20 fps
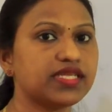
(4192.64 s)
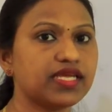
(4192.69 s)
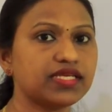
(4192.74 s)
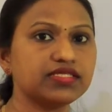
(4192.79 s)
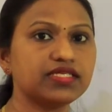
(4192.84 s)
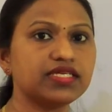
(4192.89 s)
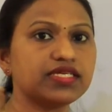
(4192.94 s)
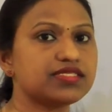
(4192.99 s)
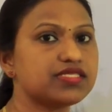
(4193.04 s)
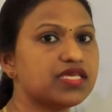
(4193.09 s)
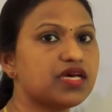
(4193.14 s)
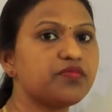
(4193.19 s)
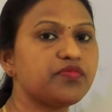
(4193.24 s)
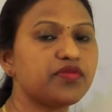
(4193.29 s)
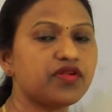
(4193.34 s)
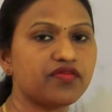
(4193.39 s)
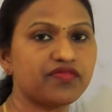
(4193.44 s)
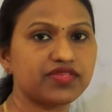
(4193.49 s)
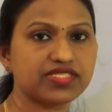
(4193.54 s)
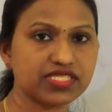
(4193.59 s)
take the
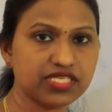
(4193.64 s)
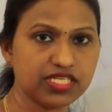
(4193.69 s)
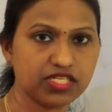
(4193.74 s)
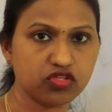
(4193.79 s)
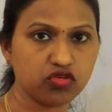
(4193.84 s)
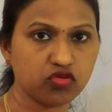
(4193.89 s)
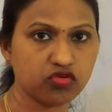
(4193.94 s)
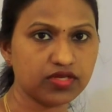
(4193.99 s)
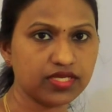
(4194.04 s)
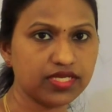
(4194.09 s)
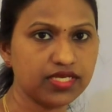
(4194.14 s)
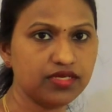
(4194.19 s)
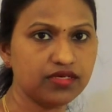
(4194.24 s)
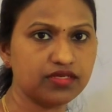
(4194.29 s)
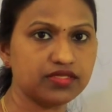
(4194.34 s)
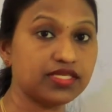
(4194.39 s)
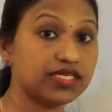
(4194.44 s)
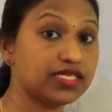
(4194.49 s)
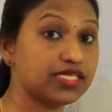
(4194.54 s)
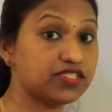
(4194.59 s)
example of a skin only
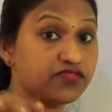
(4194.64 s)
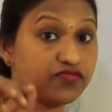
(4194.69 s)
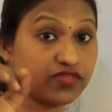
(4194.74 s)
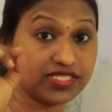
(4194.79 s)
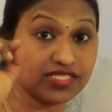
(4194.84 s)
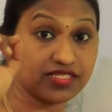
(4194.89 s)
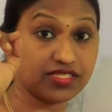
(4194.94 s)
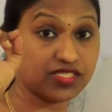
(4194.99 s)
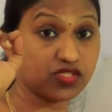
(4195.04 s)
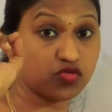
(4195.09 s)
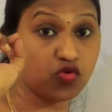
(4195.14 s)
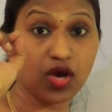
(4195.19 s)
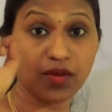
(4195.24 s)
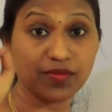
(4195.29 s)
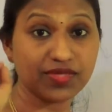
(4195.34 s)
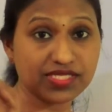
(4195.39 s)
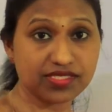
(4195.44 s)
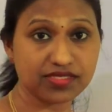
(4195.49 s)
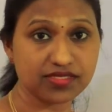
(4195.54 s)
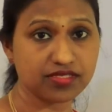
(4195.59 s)
that is first a
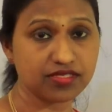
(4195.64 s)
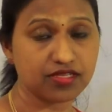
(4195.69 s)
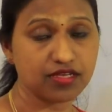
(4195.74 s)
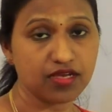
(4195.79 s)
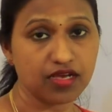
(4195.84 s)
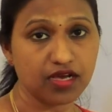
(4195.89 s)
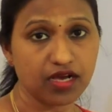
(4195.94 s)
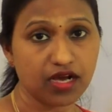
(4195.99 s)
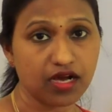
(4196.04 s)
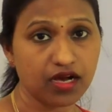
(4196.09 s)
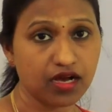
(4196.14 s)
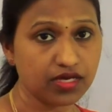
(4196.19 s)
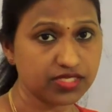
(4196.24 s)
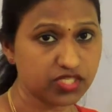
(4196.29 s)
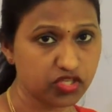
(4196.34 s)
squamous uh,